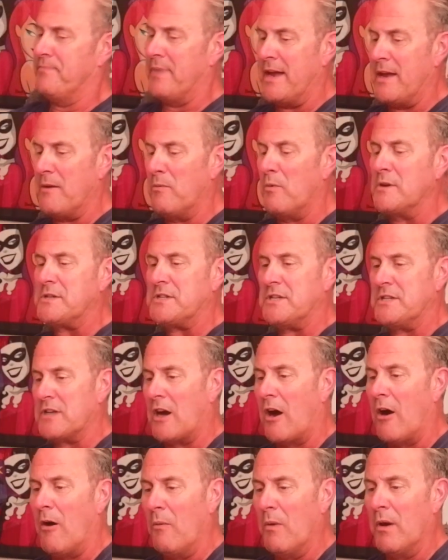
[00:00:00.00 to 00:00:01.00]
But it was
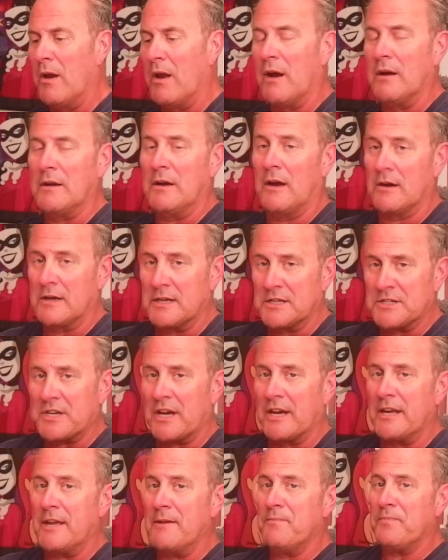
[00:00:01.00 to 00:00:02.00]
his artwork. Like I
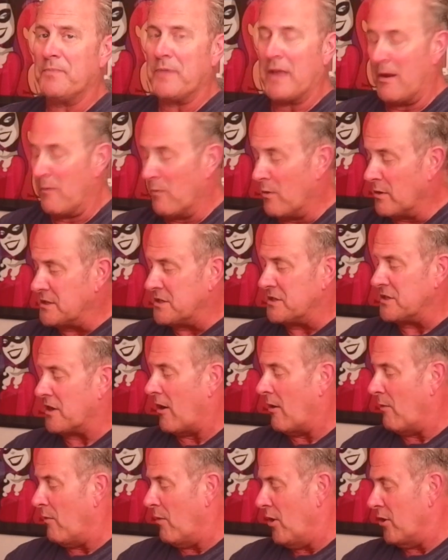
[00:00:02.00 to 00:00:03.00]
say, it was his
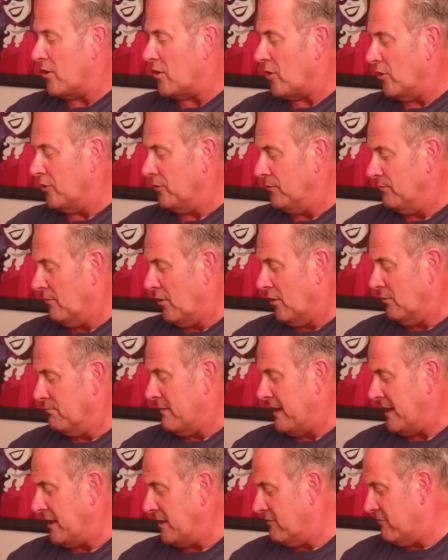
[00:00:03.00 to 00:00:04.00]
artwork on
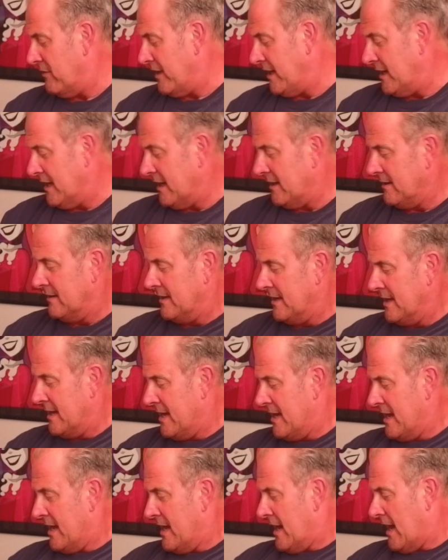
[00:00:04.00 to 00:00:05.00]
Mean Arena,
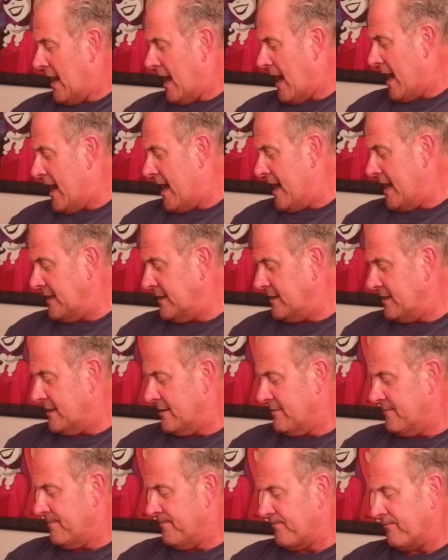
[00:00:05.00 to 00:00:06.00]
and